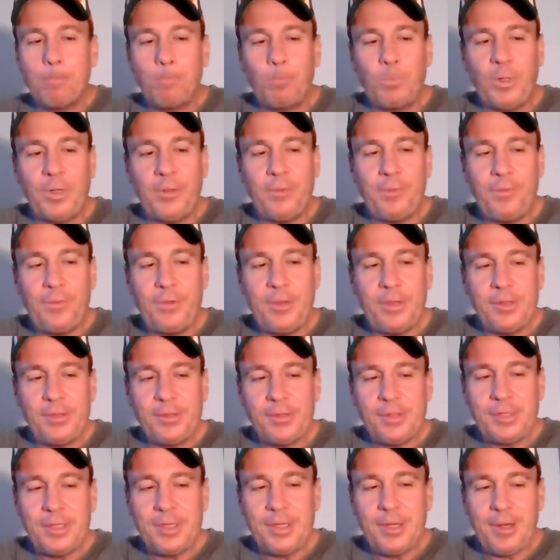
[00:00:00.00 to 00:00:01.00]
But
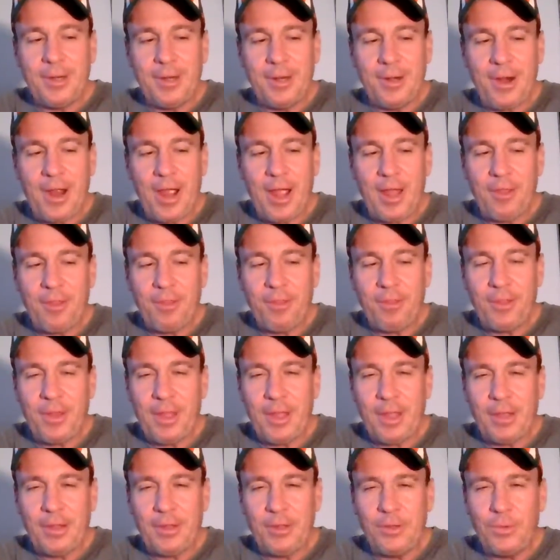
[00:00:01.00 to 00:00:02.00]
this year, I
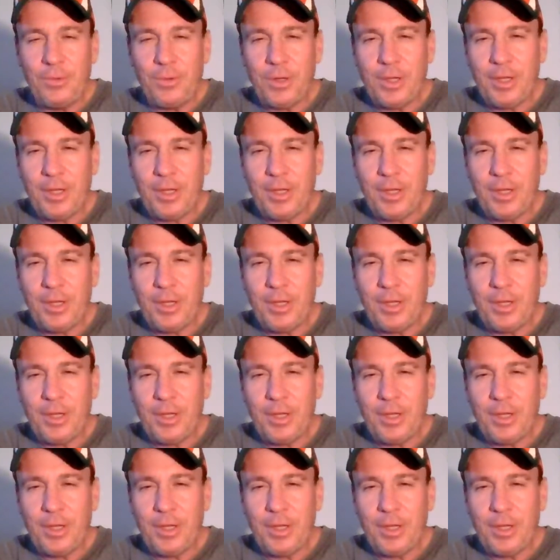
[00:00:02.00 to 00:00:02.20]
think you